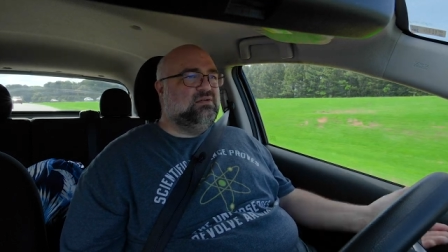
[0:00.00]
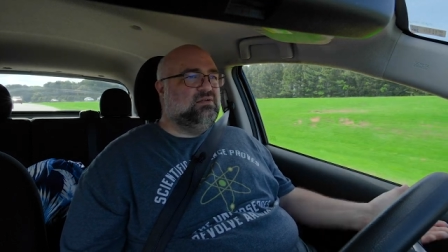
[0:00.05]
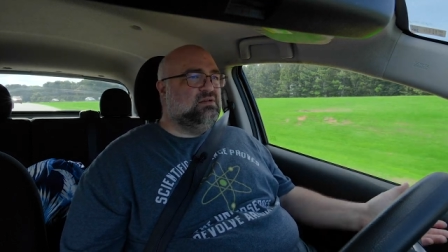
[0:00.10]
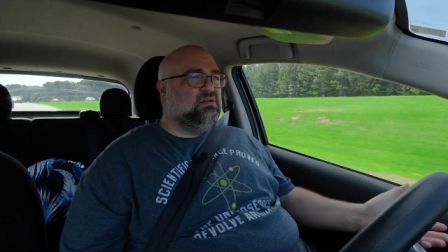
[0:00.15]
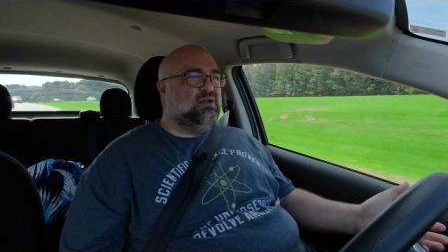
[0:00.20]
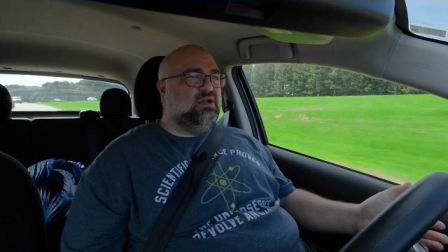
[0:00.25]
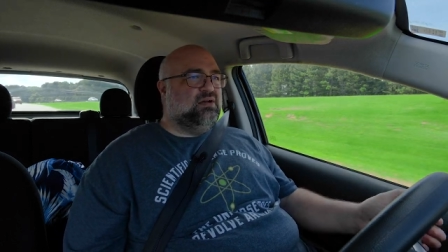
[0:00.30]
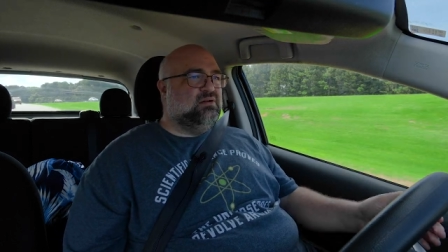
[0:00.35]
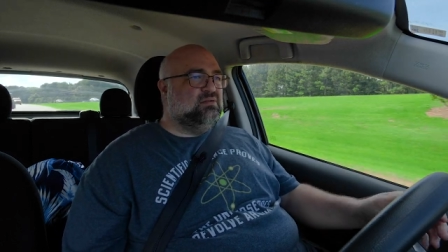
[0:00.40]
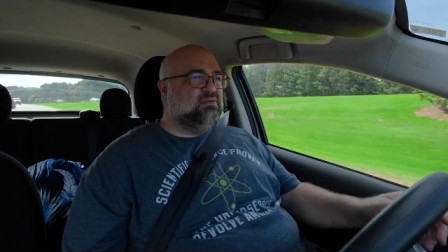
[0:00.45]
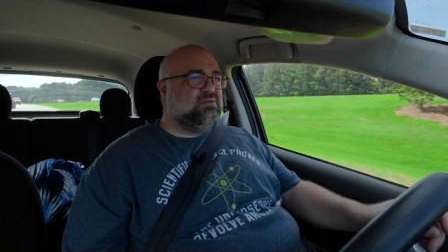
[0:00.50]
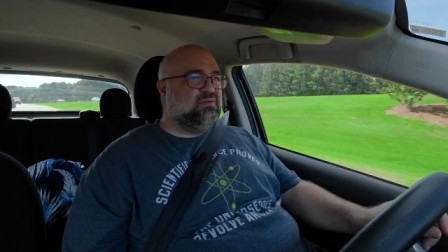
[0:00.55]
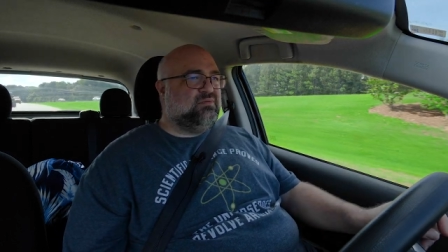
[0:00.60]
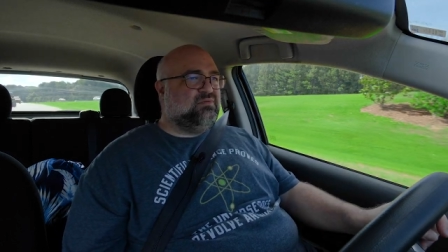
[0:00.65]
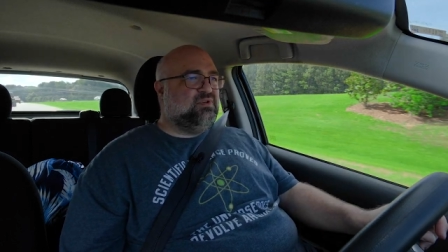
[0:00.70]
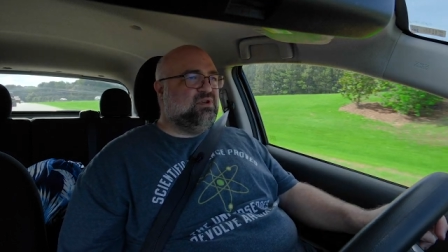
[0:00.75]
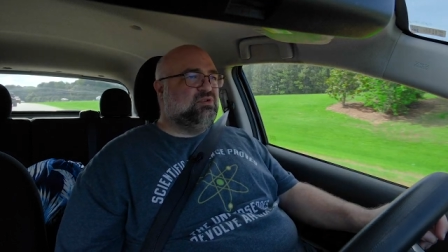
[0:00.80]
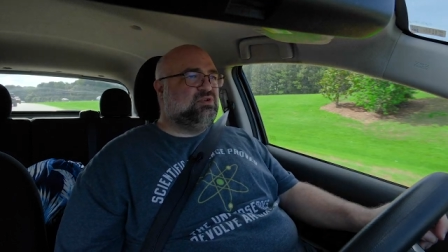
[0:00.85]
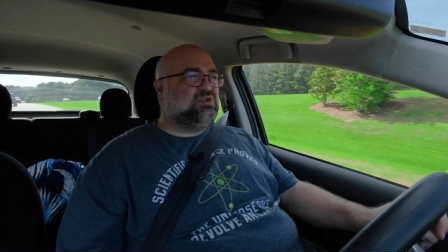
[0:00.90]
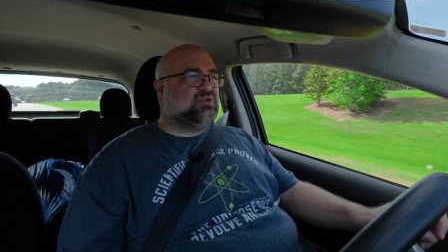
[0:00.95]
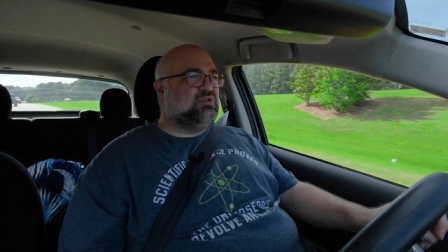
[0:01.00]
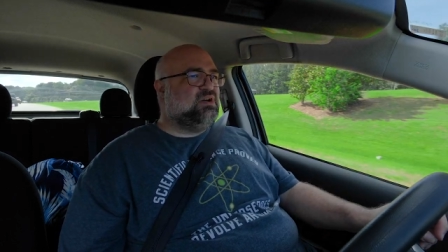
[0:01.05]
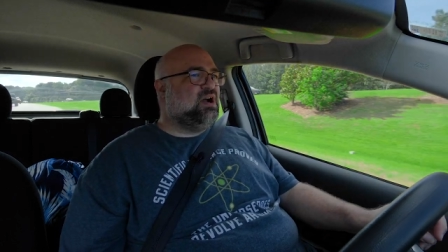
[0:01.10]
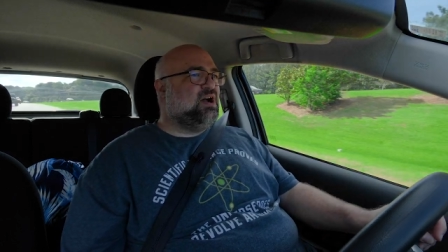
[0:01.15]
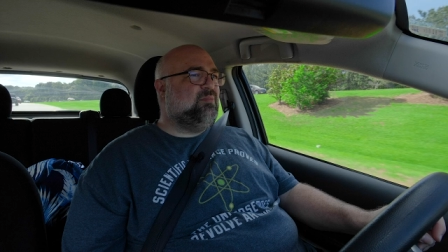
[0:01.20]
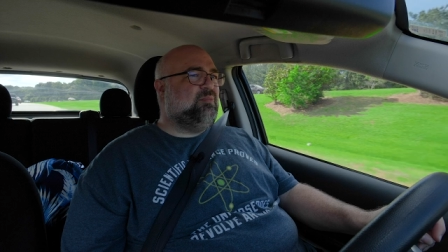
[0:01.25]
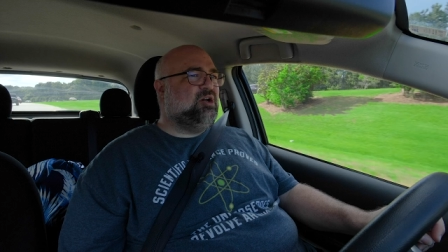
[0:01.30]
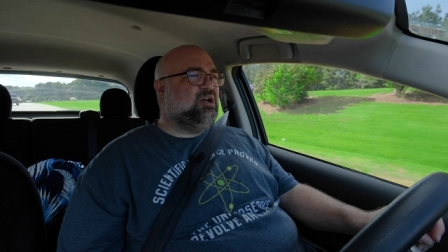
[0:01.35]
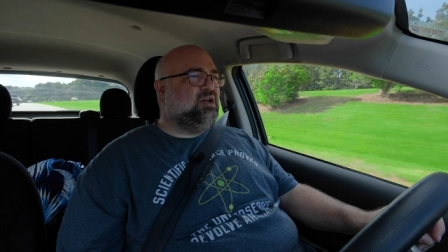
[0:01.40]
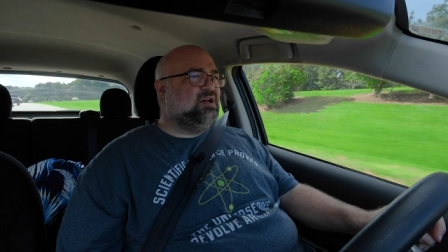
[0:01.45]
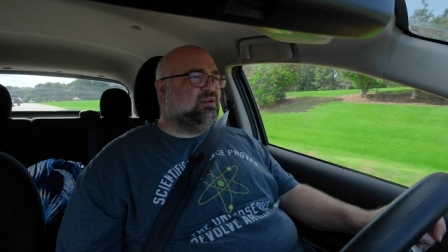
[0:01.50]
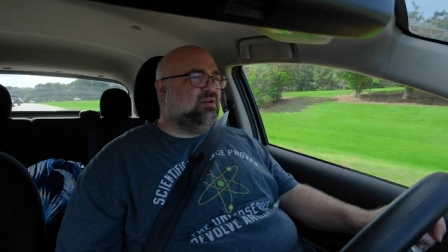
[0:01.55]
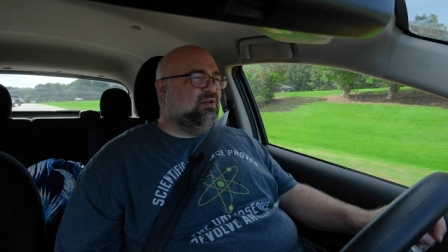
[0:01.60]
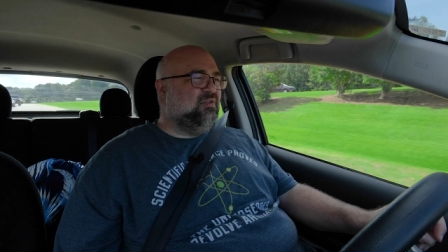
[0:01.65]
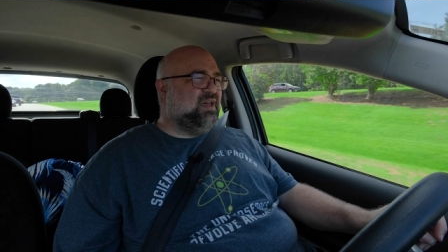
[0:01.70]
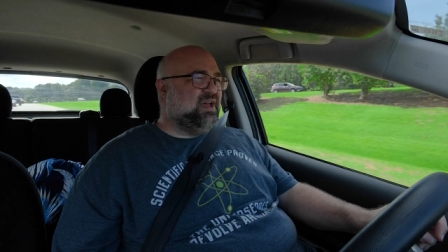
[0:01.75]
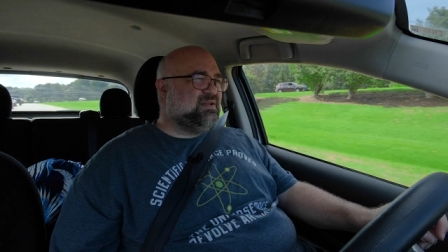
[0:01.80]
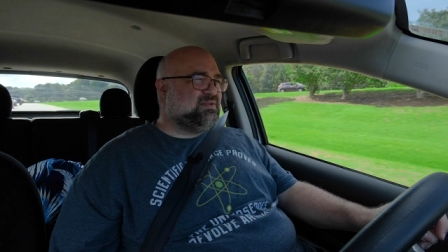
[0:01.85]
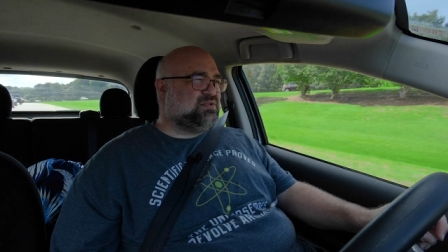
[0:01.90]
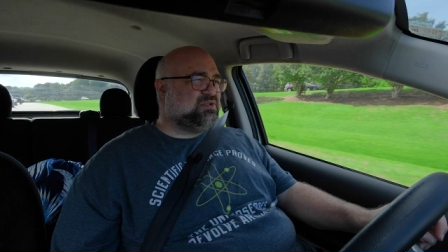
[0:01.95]
you know, Futurama and
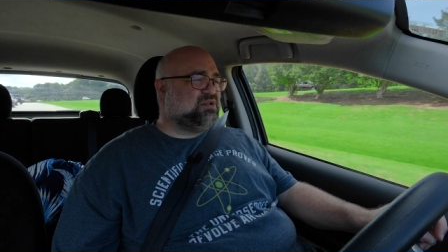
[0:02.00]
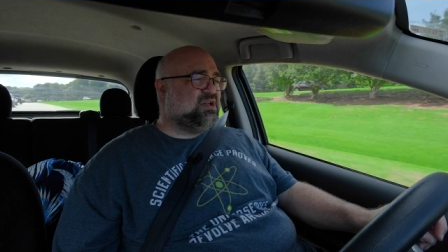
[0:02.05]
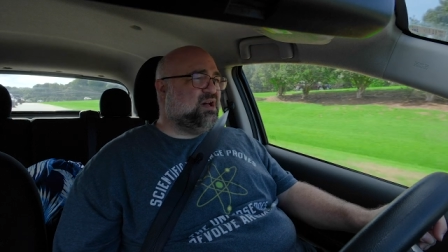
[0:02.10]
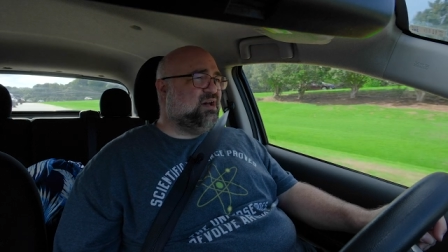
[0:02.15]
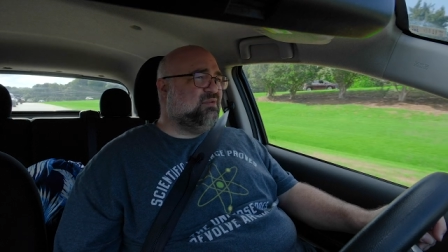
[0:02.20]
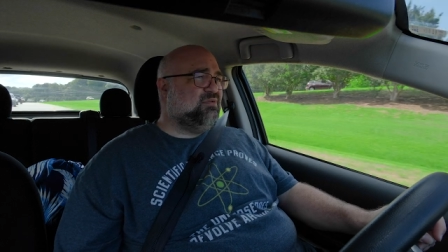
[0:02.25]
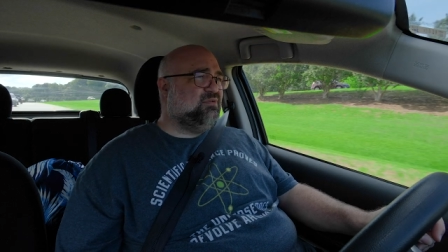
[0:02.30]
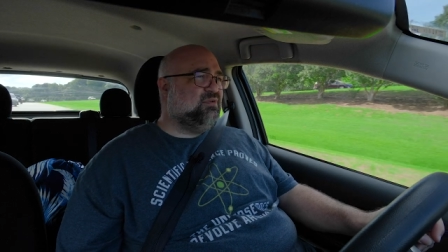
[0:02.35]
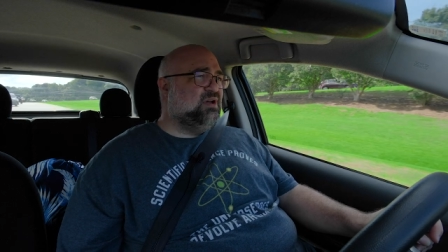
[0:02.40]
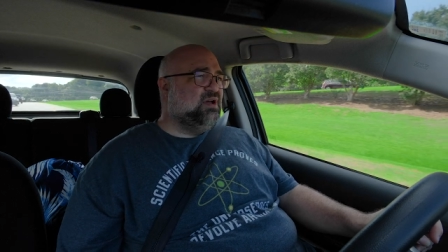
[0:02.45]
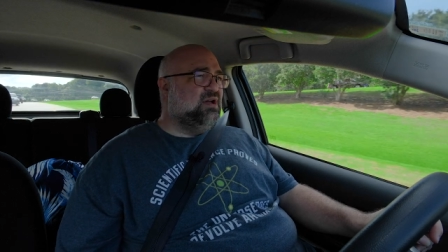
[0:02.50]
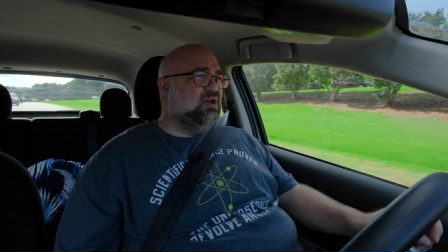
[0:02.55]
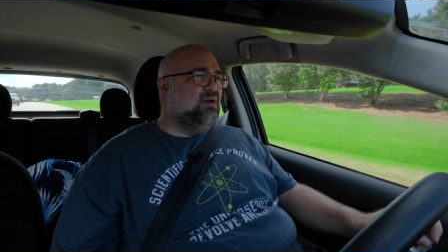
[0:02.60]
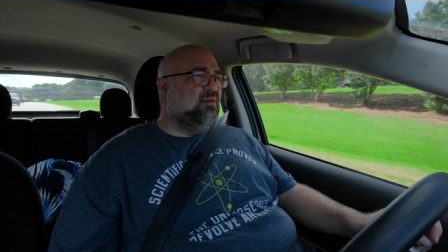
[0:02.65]
all that stuff.